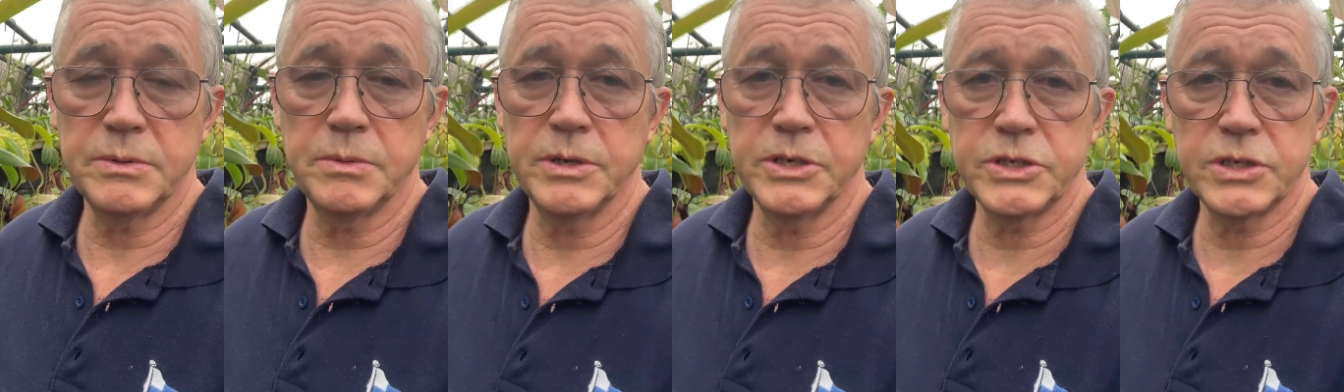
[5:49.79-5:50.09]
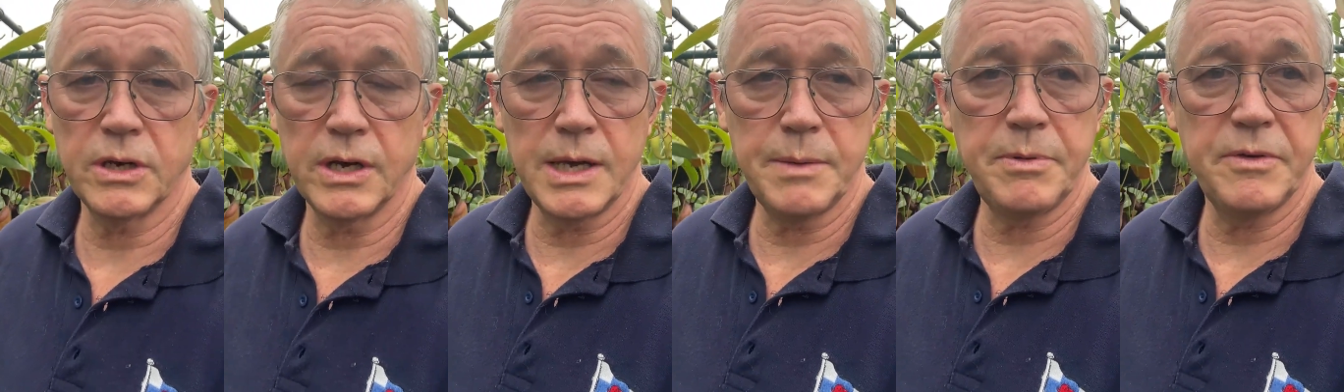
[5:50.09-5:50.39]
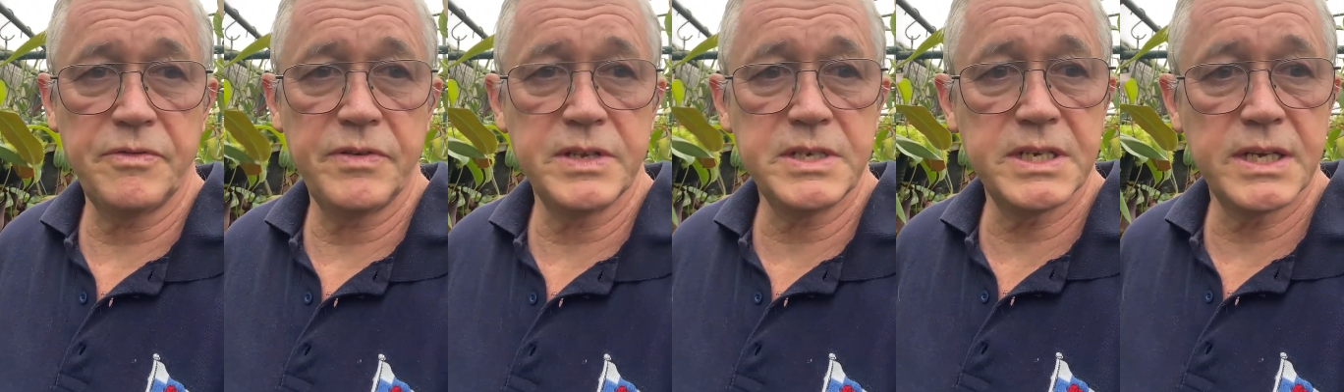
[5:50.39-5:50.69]
which are
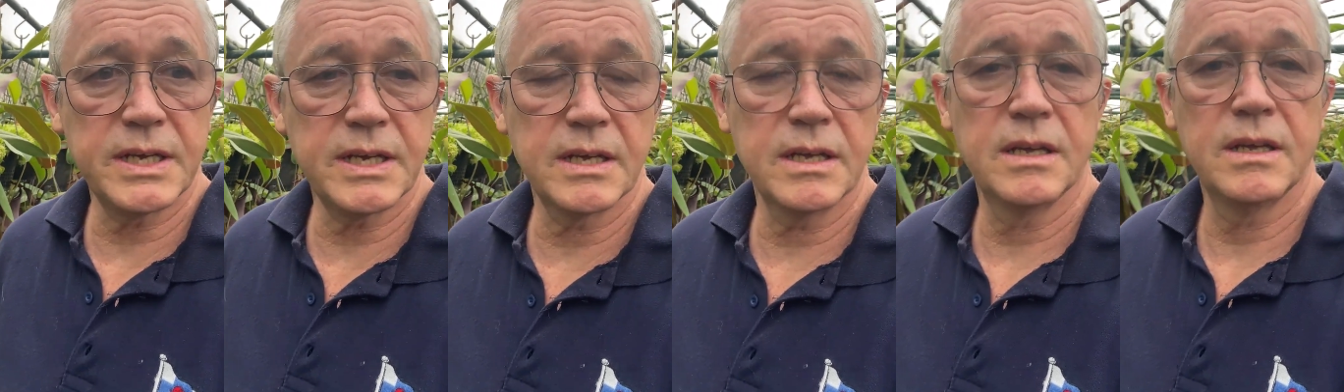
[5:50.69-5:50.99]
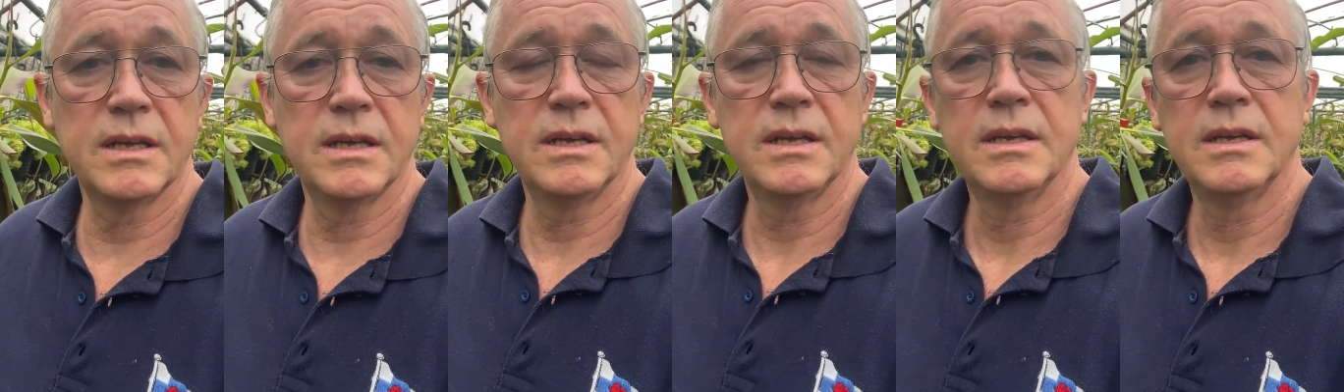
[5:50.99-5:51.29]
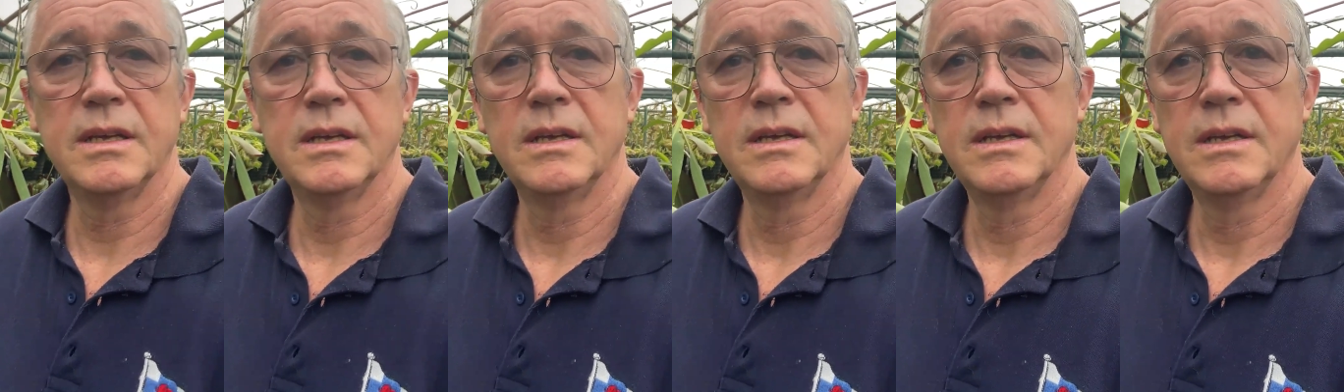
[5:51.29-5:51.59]
epiphytic.
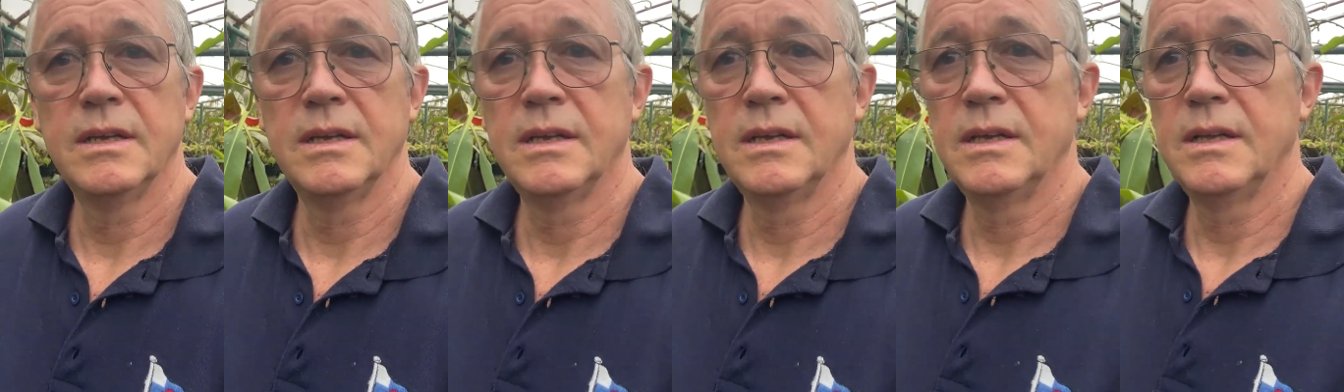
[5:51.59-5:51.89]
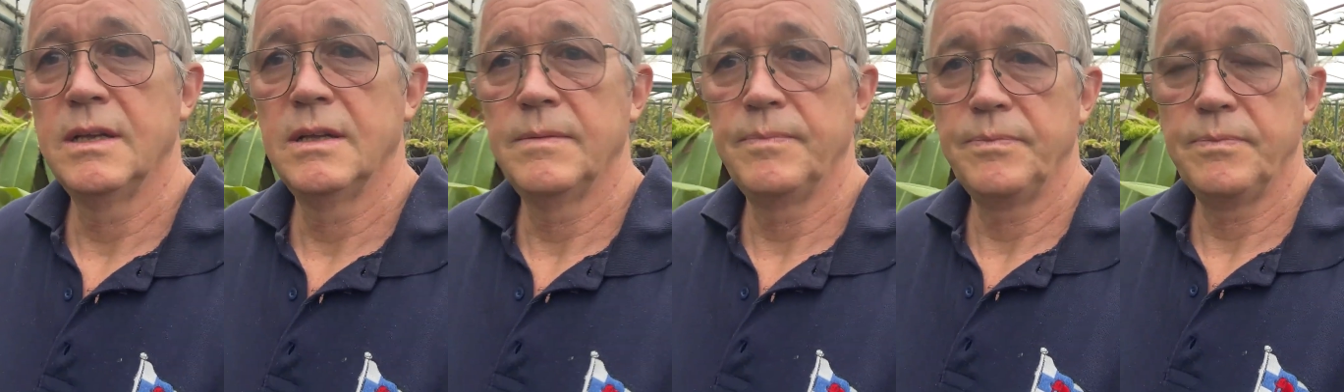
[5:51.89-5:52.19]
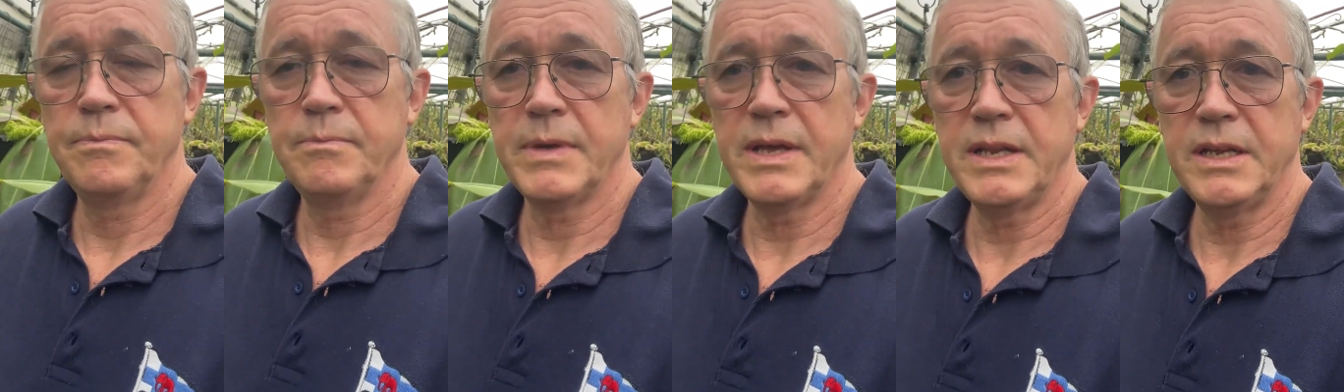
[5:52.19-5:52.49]

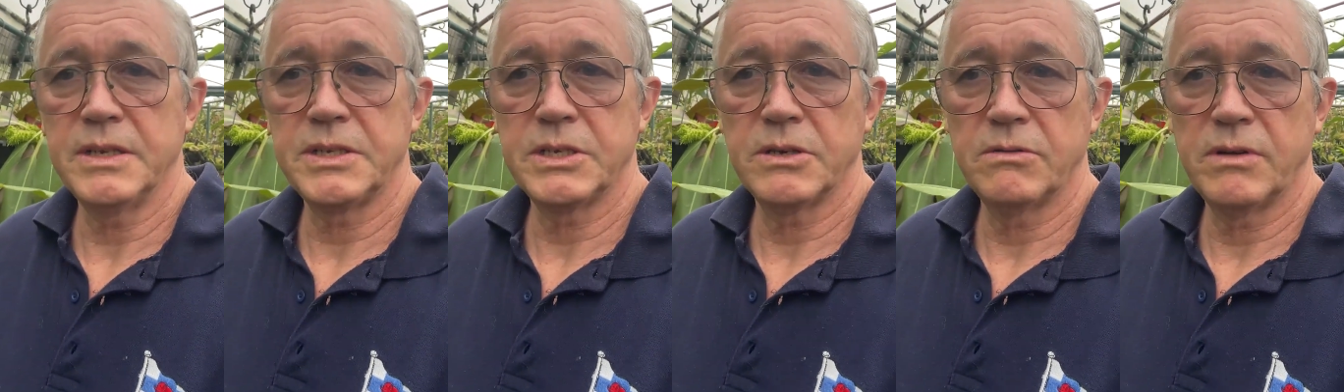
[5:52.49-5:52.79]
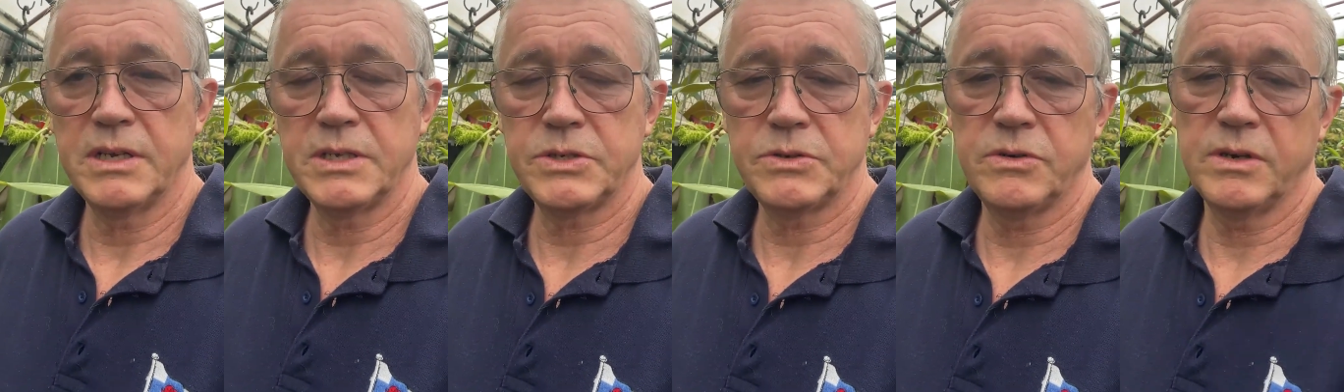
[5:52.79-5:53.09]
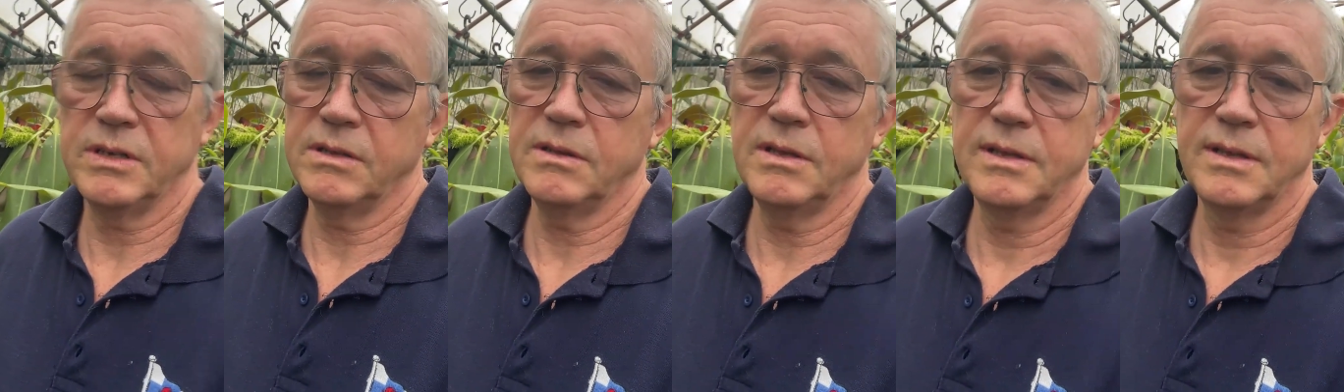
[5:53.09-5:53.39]
Many are
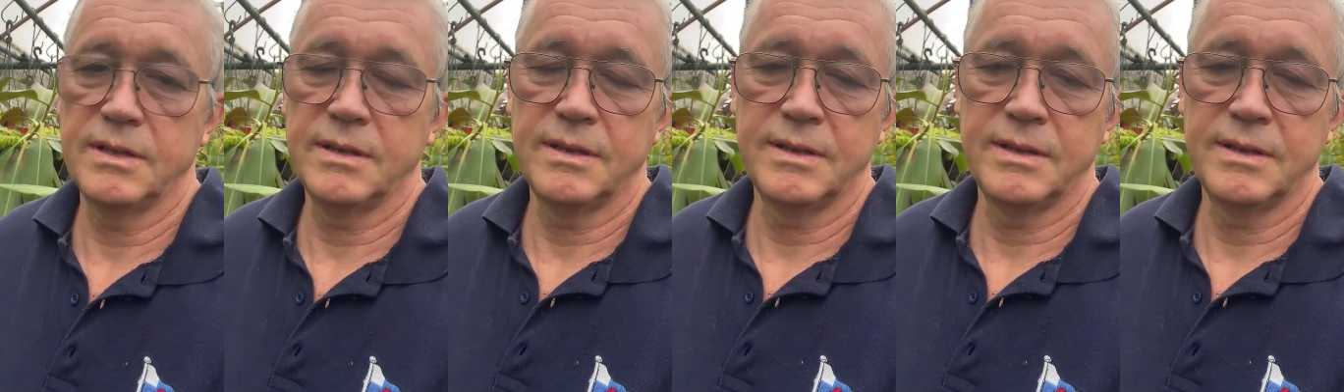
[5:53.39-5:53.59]
terrestrial.